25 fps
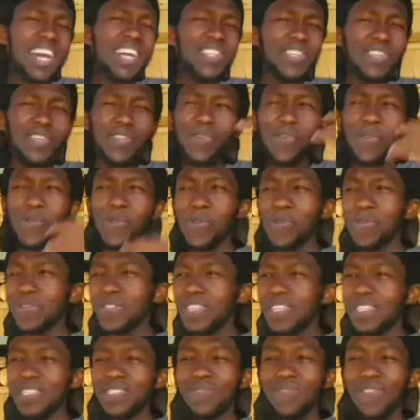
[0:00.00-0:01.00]
they're old,
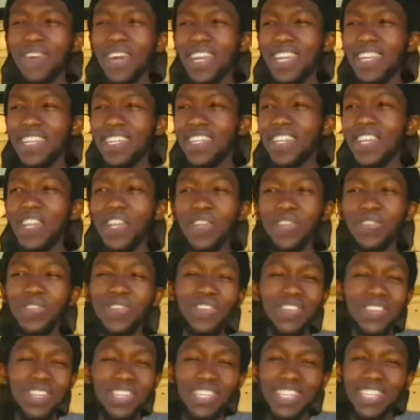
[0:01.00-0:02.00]
it's fine,
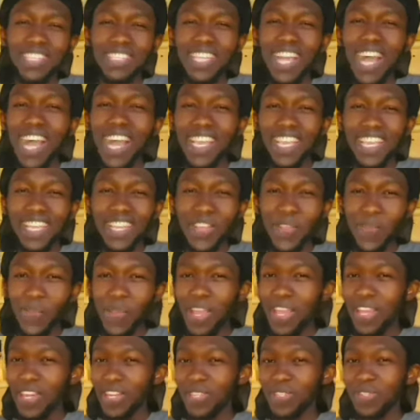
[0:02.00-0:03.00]
they're gonna die
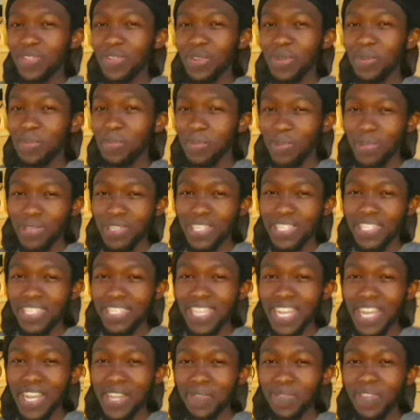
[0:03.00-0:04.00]
anyway at a certain point in
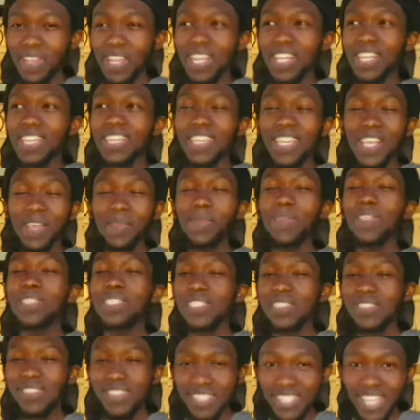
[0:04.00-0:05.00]
time, let me
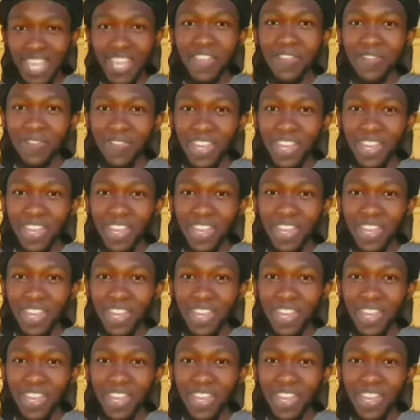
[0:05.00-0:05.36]
just save